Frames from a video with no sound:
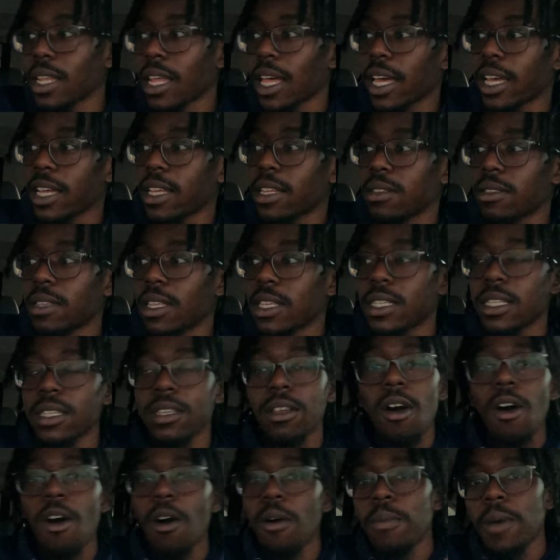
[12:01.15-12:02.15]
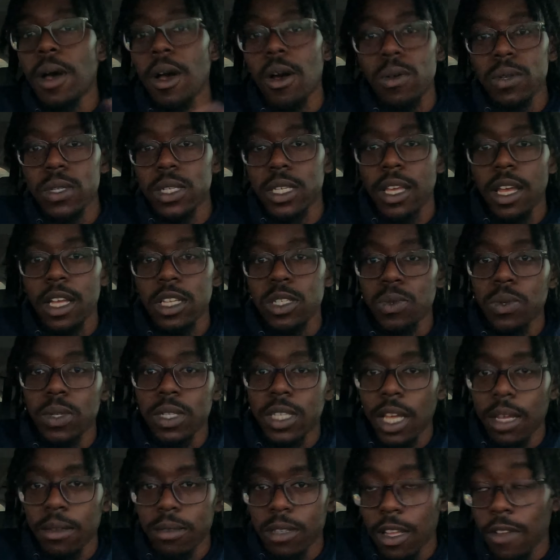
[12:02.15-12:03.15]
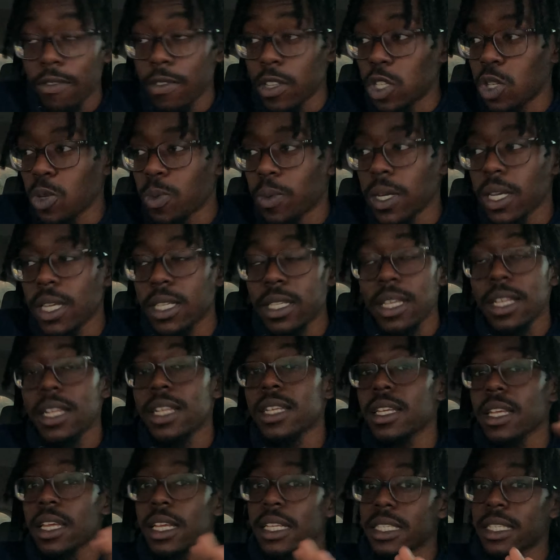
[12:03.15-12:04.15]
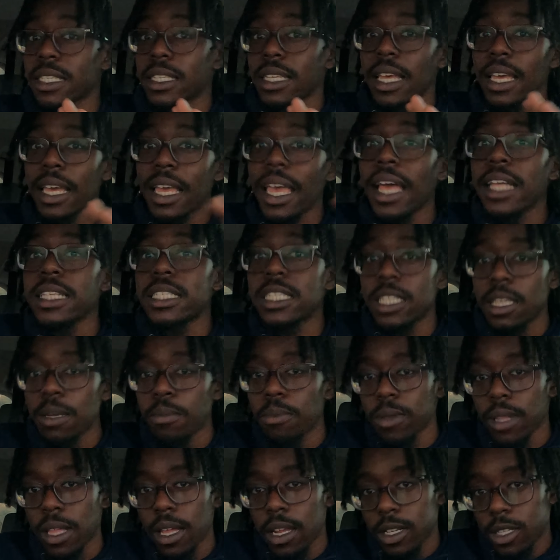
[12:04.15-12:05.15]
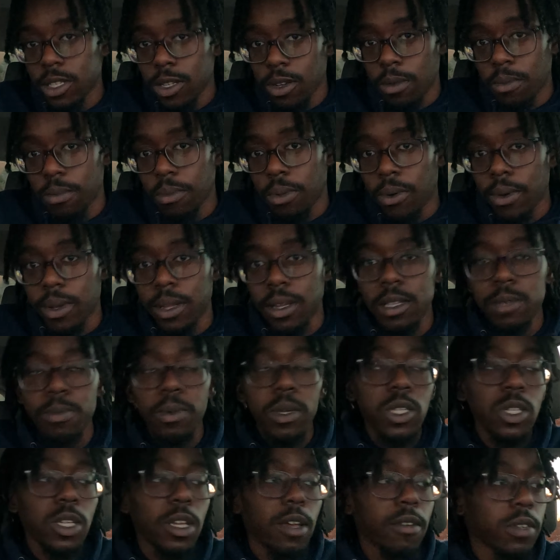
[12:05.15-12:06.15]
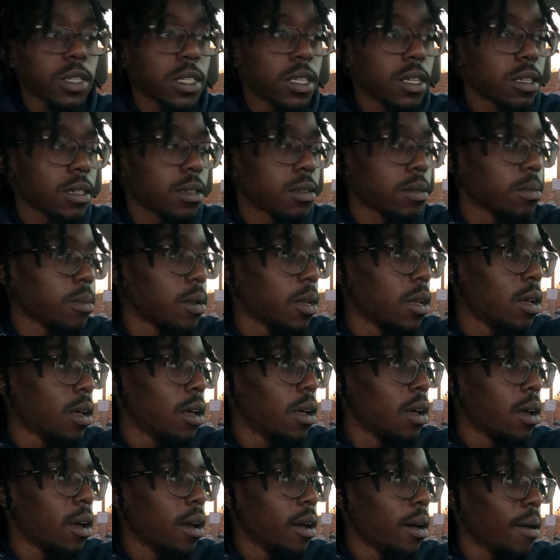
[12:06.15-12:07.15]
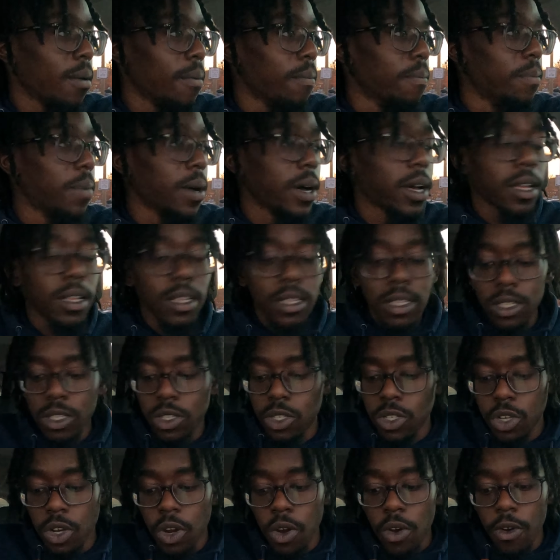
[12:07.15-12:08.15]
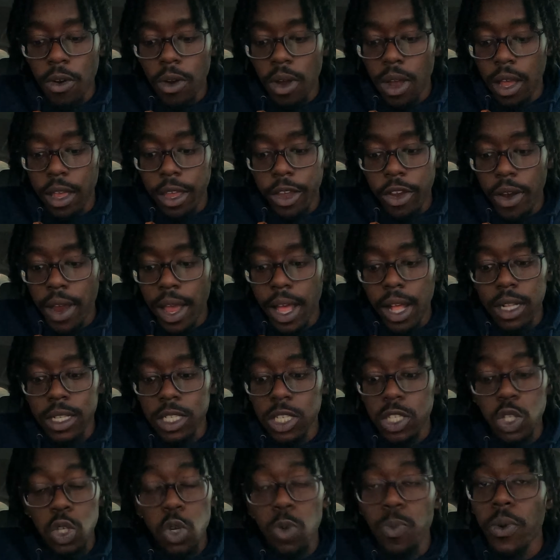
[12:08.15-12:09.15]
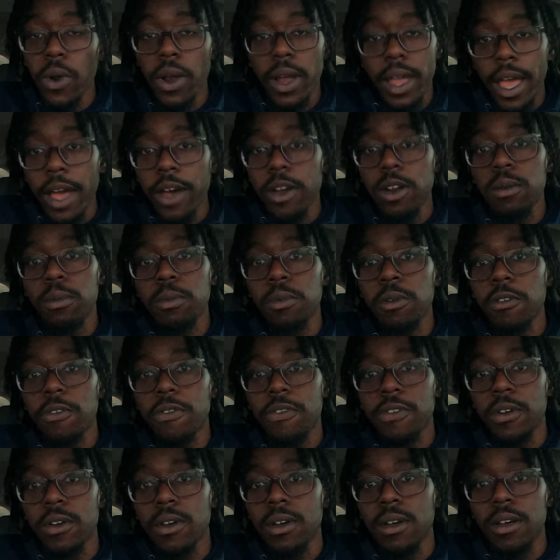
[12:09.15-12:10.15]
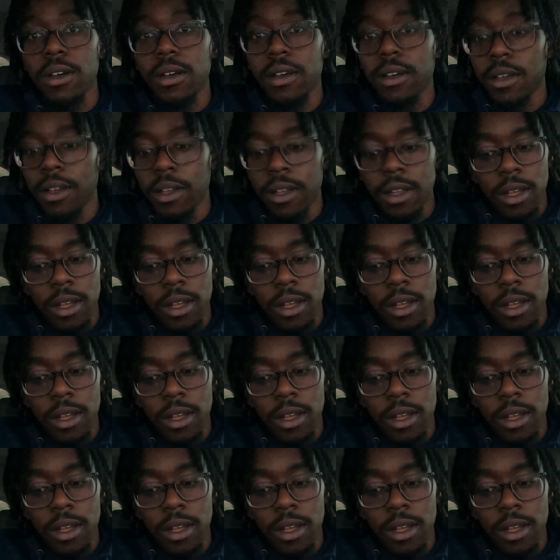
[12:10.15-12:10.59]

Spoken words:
like this is all my own schedule type stuff. It's super easy, and it gets simple at a certain point, especially if you have a system. But you're held super accountable for